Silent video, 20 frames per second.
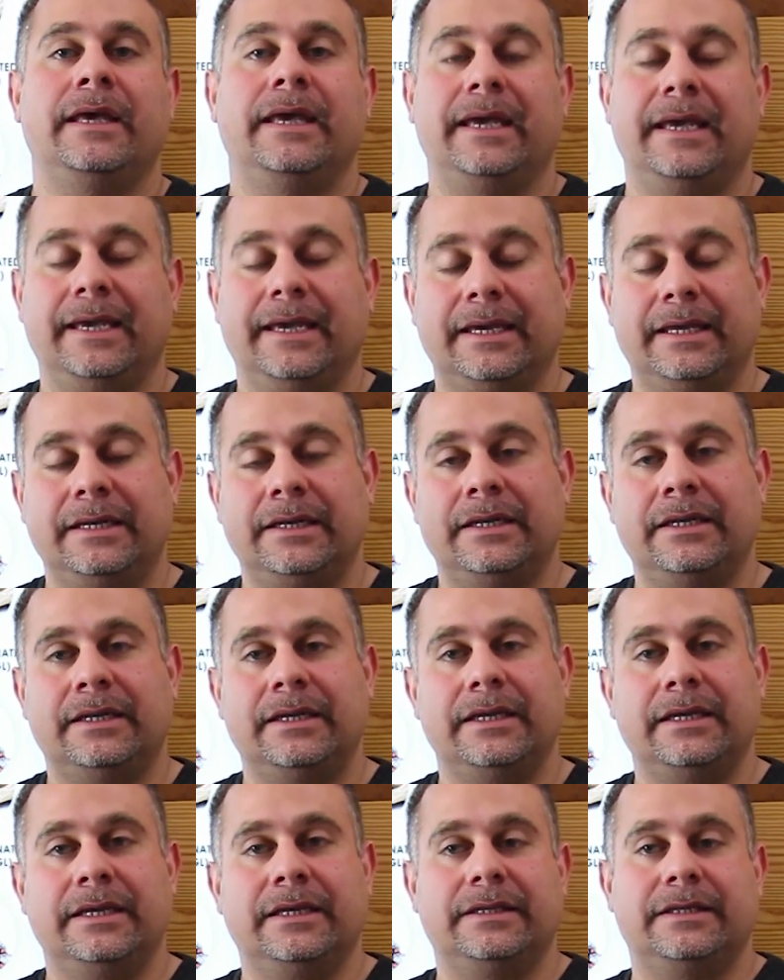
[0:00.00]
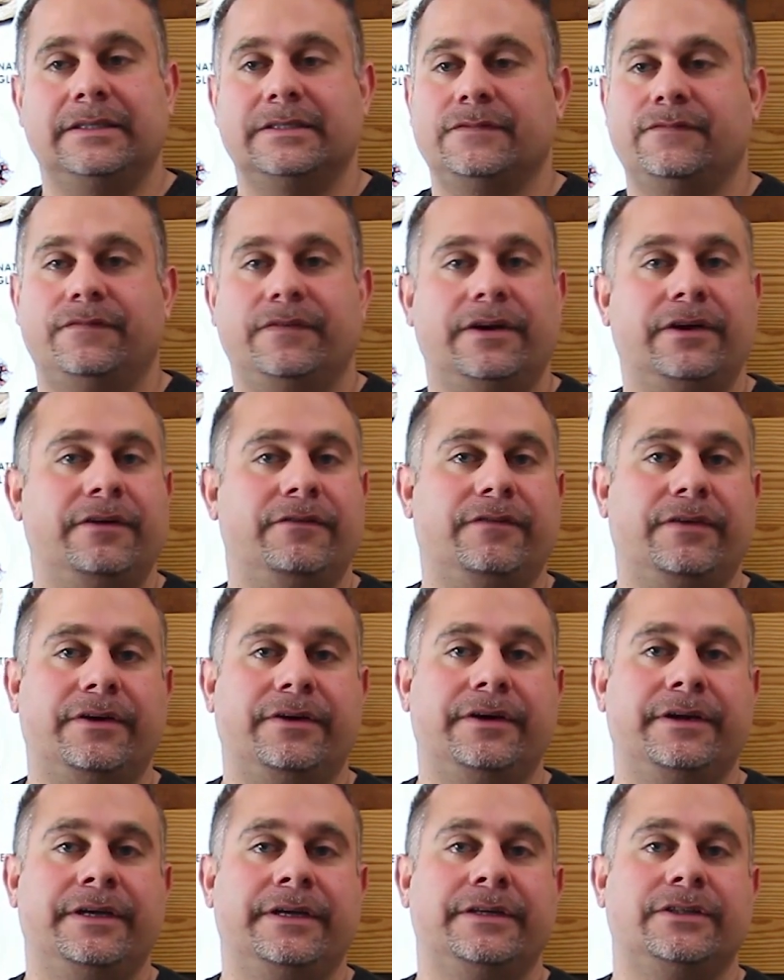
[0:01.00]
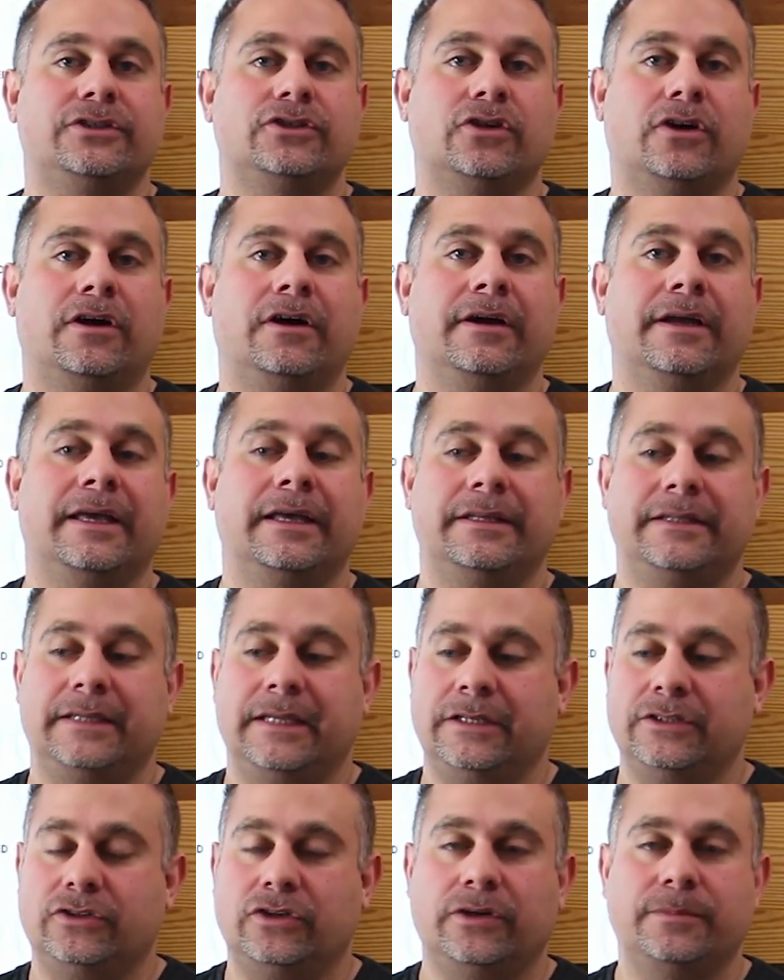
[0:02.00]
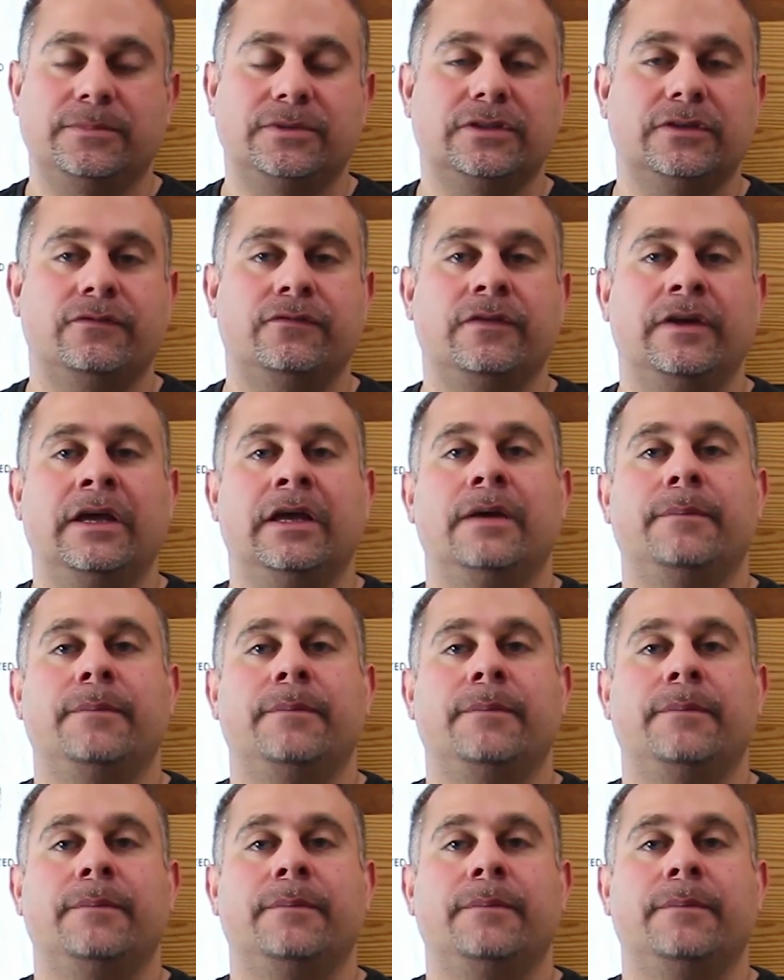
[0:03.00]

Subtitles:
and it is very, very strong in terms of